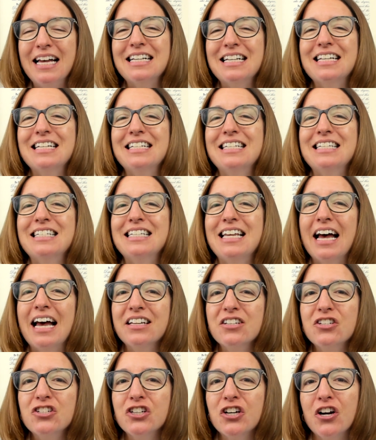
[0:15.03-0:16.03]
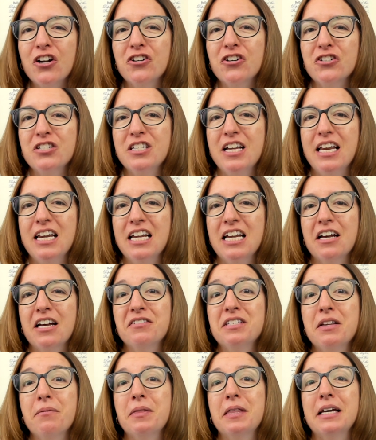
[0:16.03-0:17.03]
to test your understanding of
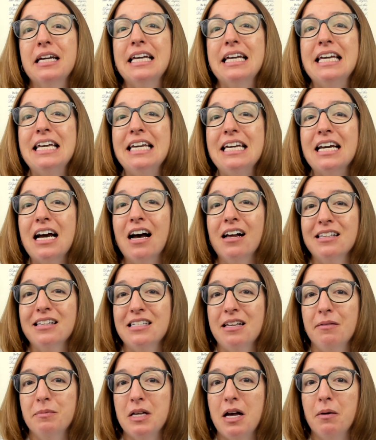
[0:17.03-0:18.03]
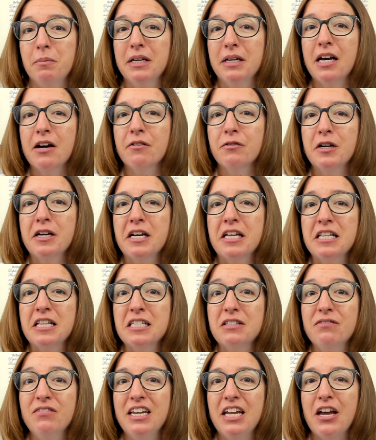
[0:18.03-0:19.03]
some of the key concepts I'll be covering in
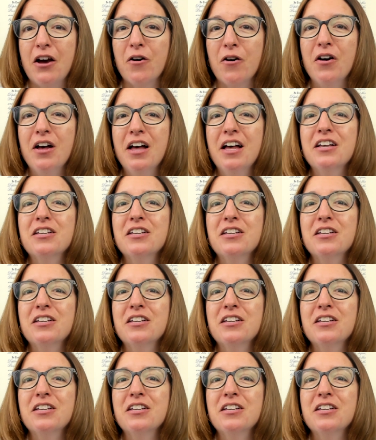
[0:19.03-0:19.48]
this video.